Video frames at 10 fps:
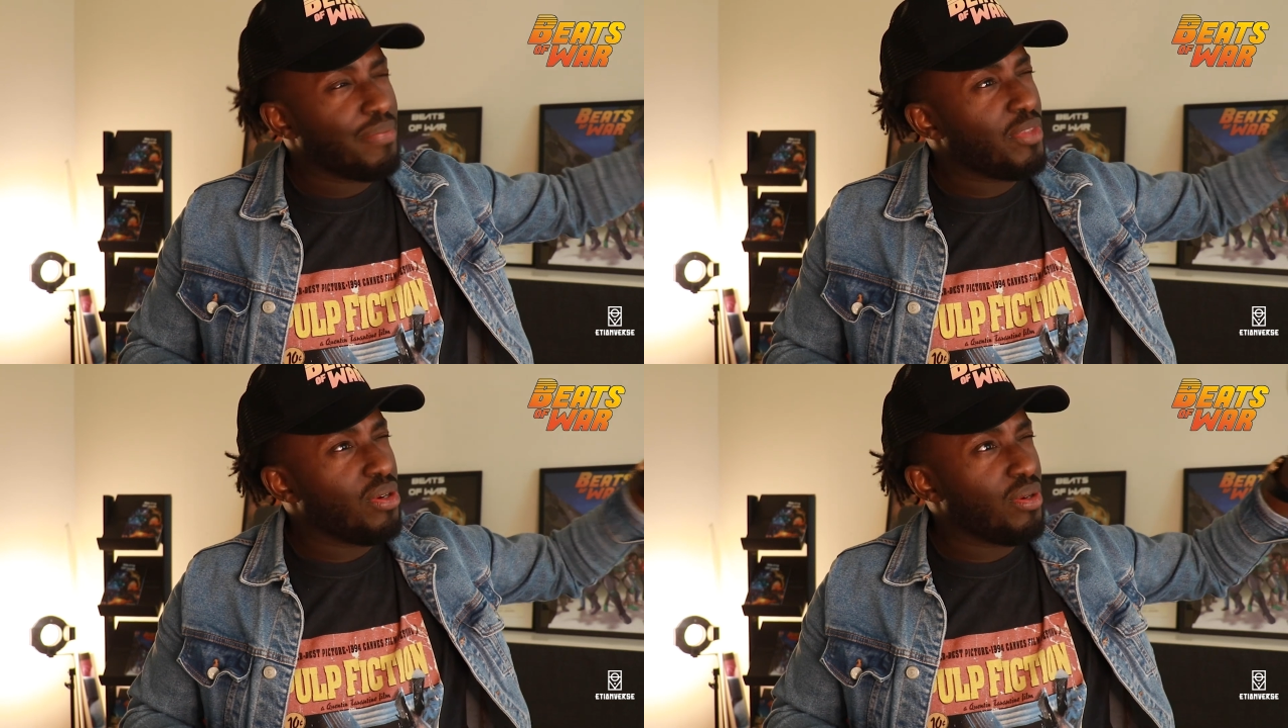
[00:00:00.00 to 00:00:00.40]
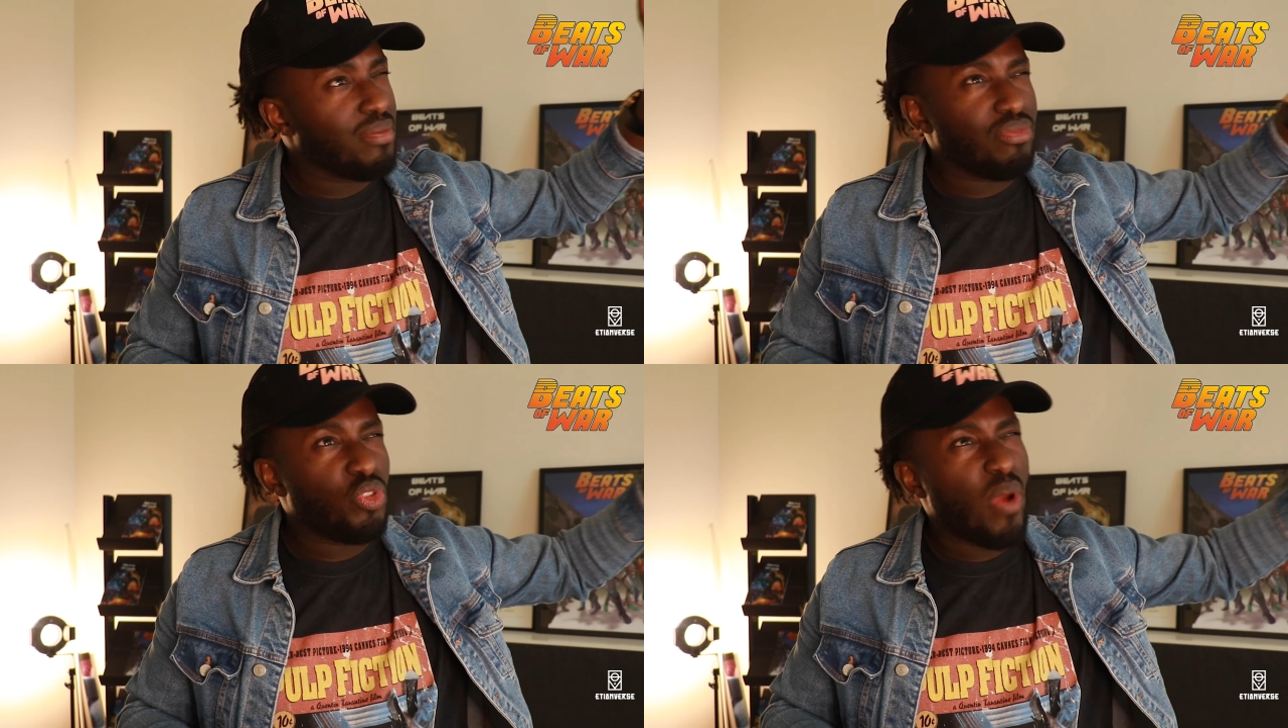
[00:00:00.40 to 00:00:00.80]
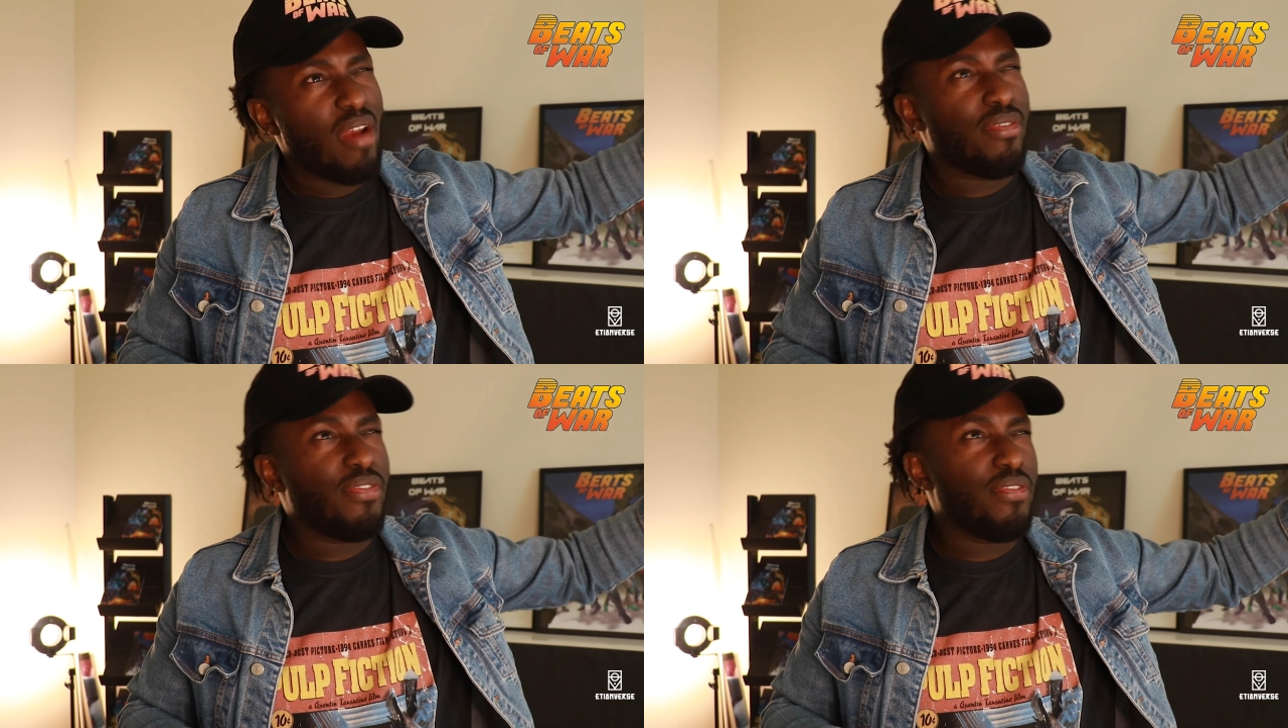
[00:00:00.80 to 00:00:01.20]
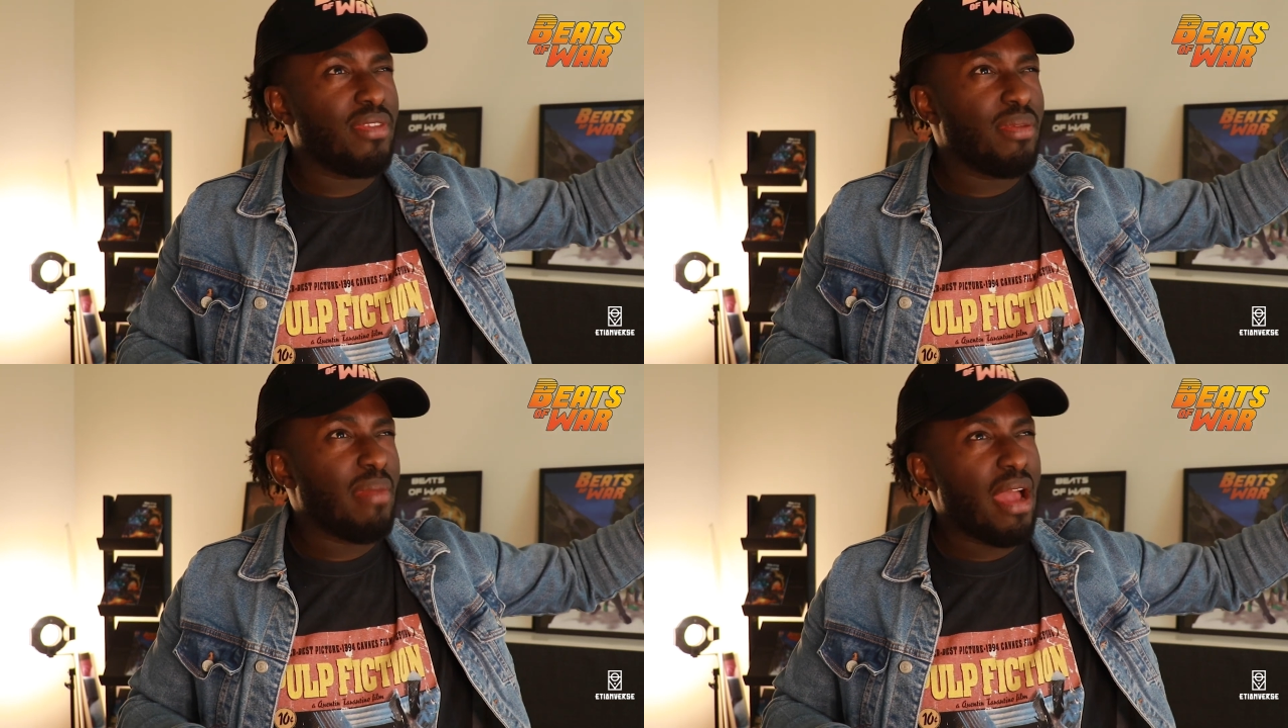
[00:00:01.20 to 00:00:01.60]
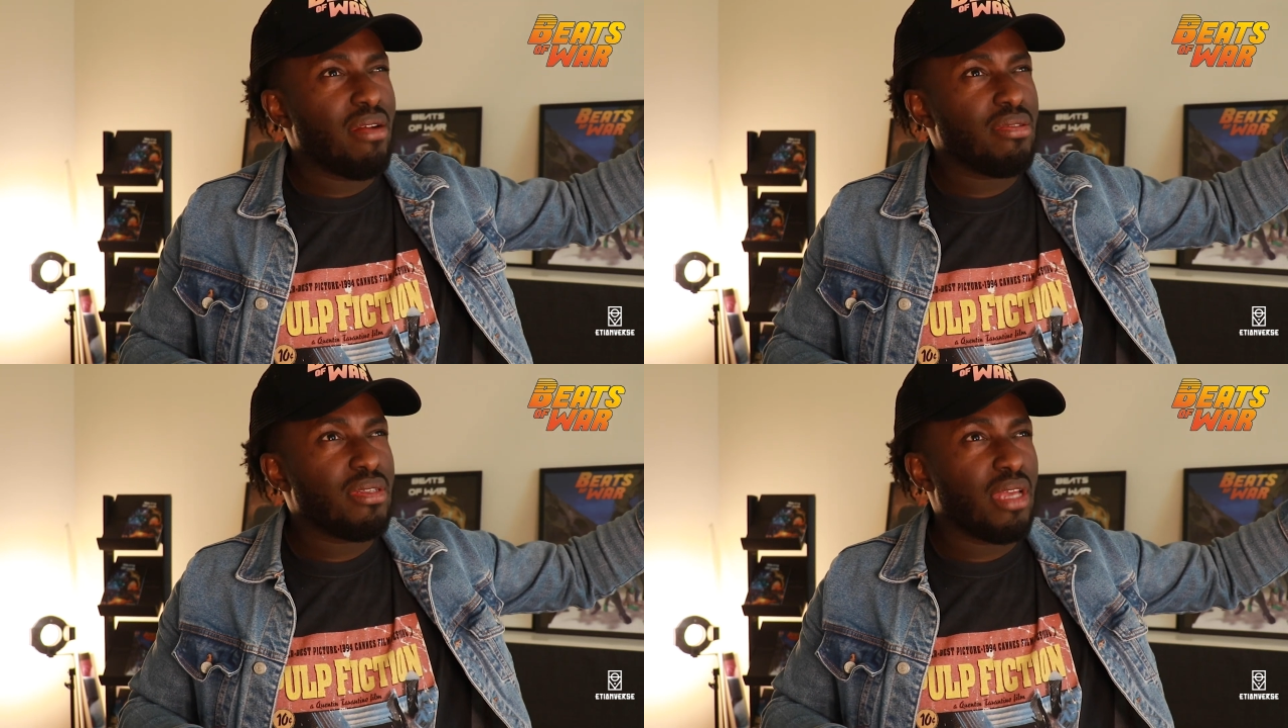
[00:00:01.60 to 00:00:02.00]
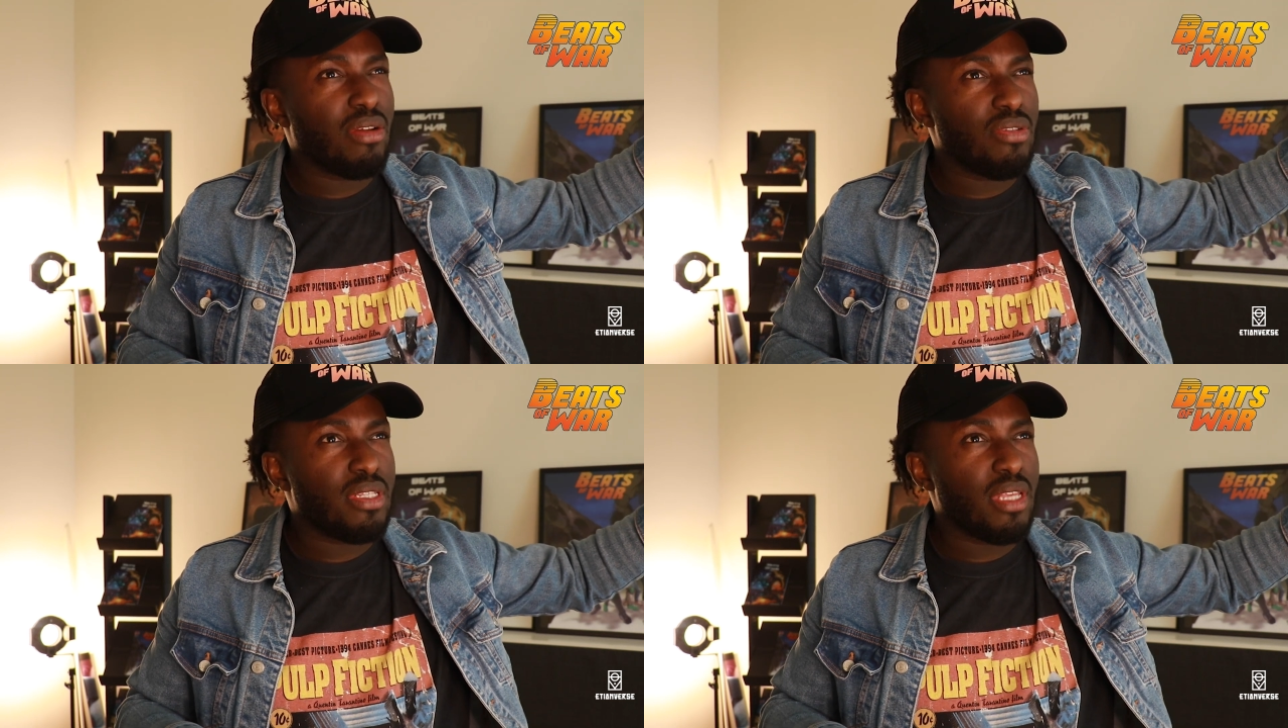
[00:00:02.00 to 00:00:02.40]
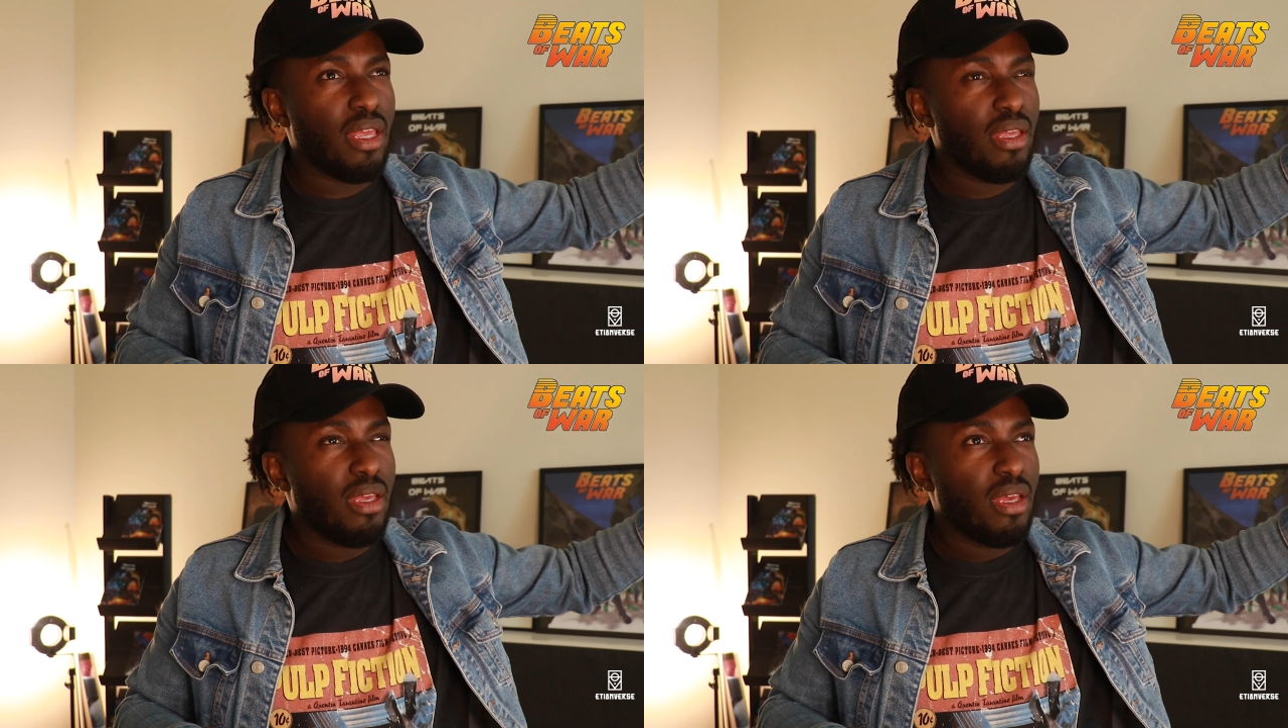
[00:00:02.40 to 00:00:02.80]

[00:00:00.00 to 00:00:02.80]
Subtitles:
250 miles, I could say,